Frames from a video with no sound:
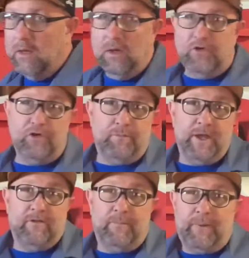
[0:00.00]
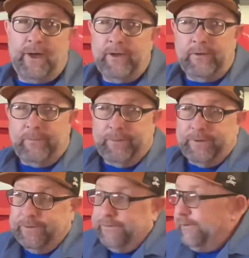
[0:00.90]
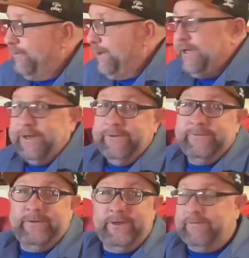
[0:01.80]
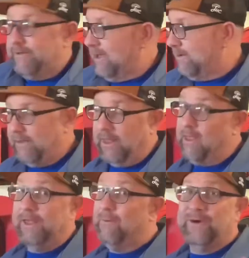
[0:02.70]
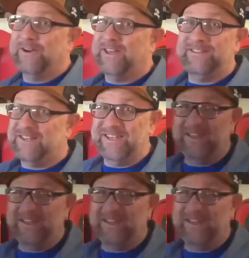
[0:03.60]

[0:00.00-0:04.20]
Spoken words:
Just make some bottle openers. It'll be easy, they said. It weren't easy.